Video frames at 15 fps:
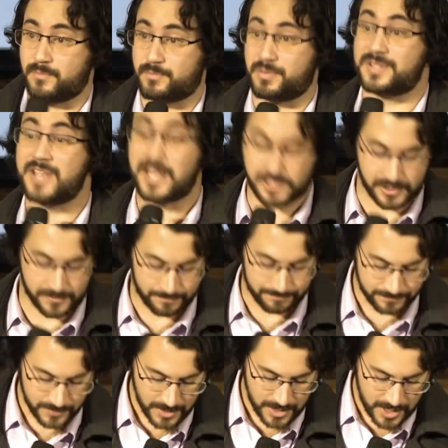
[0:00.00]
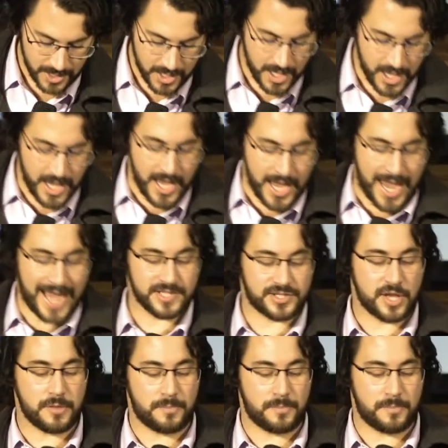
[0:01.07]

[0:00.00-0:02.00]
possession. And so